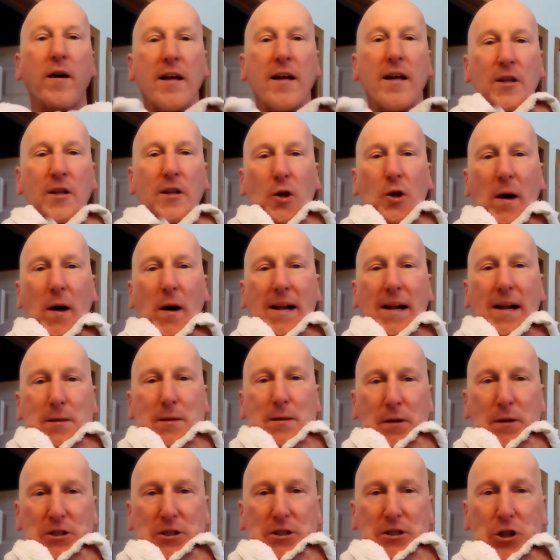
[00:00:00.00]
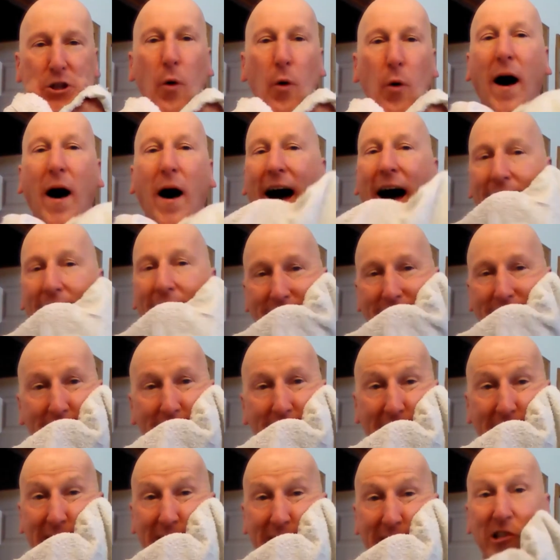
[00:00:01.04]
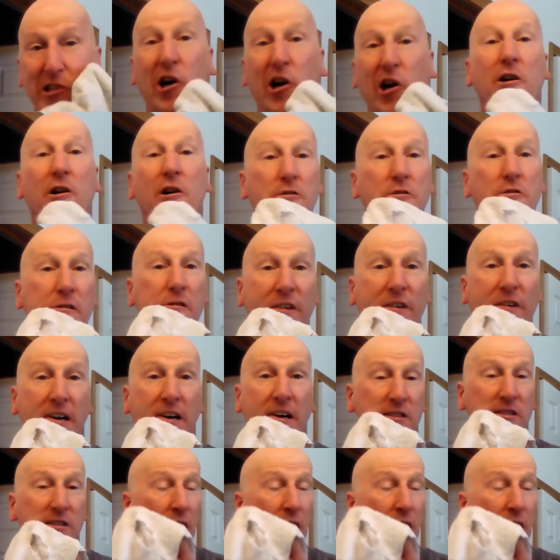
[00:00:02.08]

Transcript: You don't want it to be so hot that it's going to scald your face,